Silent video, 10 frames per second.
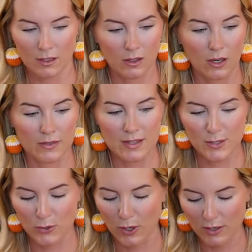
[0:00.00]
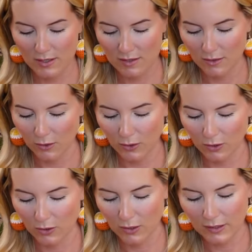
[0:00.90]
God, these straws.
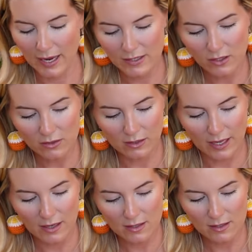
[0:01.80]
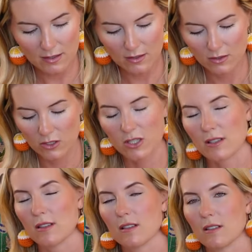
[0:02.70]
Glass on glass
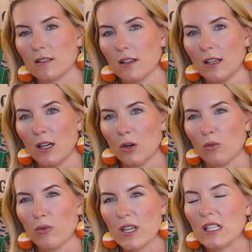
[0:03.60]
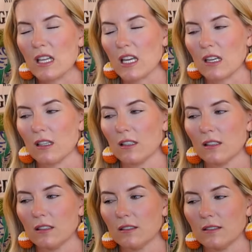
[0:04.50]
just really
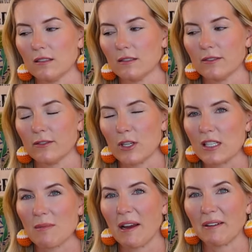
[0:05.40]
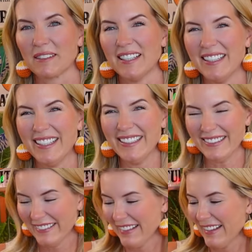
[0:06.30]
freaks me out.
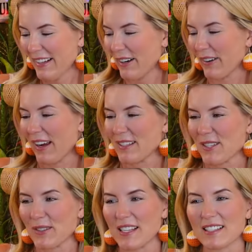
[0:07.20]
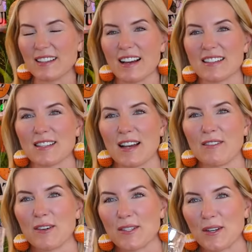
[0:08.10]
Okay, so these glasses I
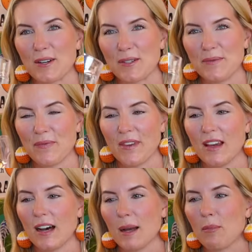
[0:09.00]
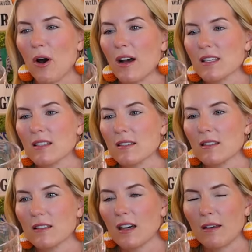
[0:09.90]
bought,
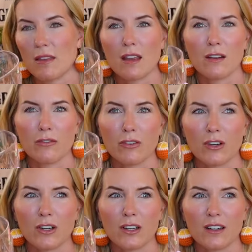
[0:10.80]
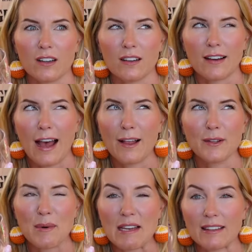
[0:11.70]
I think for
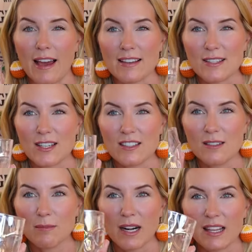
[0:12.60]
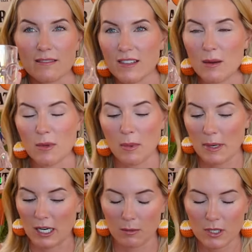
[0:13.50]
Halloween last year, but I keep them in my
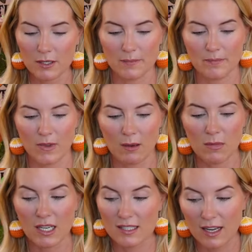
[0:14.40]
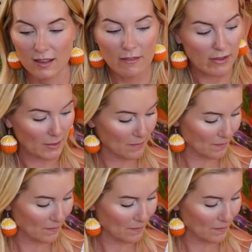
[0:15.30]
cupboard because I love them.